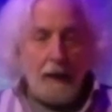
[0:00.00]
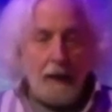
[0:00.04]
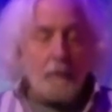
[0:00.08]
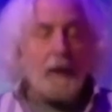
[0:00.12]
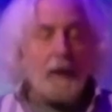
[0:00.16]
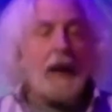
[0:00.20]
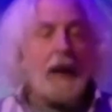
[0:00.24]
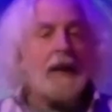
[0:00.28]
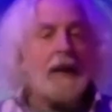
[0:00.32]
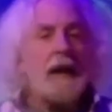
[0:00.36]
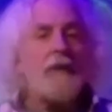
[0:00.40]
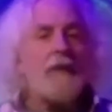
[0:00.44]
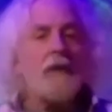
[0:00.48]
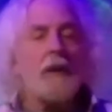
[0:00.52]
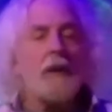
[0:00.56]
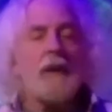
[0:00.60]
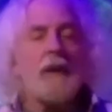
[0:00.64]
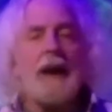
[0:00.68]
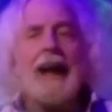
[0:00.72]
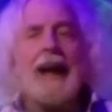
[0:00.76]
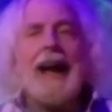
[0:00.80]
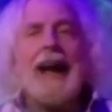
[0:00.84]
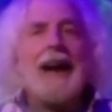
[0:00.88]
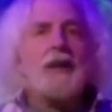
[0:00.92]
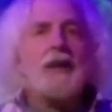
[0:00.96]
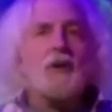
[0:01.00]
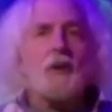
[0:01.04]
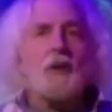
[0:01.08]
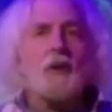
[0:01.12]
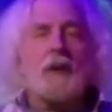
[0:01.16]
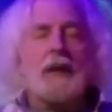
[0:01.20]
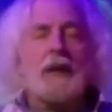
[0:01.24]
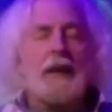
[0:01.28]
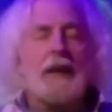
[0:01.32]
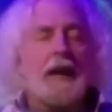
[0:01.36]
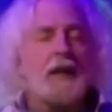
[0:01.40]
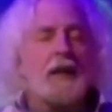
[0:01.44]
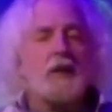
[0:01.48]
But I never
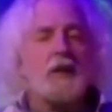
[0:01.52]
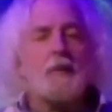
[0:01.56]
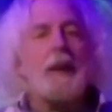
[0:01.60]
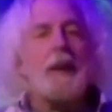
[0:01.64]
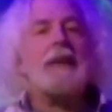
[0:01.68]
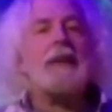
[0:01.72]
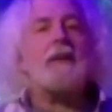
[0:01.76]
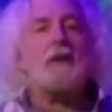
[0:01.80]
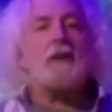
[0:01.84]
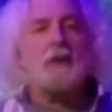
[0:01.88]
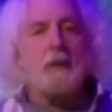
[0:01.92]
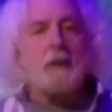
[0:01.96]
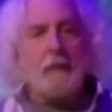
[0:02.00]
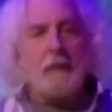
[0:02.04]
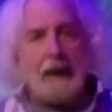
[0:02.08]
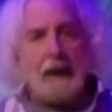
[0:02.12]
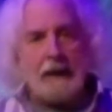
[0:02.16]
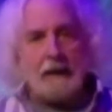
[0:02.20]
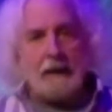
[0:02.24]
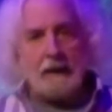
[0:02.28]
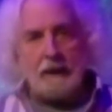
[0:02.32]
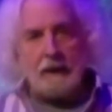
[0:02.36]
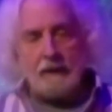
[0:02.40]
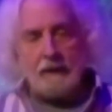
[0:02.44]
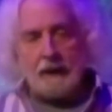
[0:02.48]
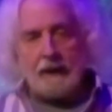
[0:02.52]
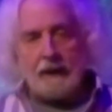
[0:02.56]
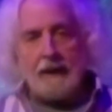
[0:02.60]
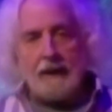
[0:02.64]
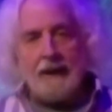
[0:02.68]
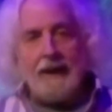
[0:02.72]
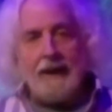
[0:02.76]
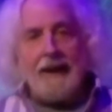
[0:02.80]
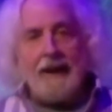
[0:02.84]
actually expected to make a living.